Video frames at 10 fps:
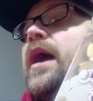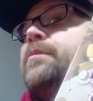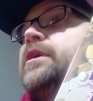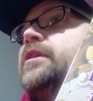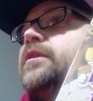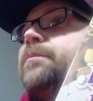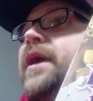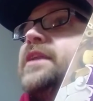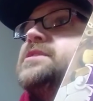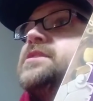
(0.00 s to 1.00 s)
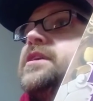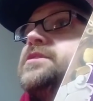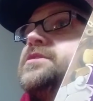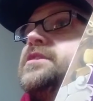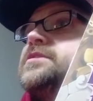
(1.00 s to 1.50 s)
I mean, the pants thing
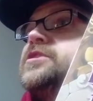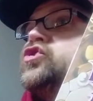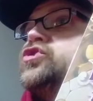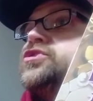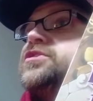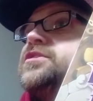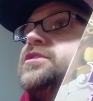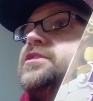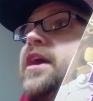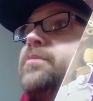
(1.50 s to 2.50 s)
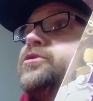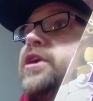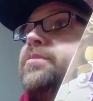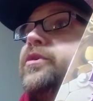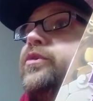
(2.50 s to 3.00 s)
is easy. You just stop,
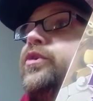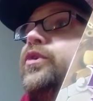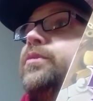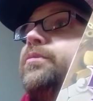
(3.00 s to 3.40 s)
drop, and roll.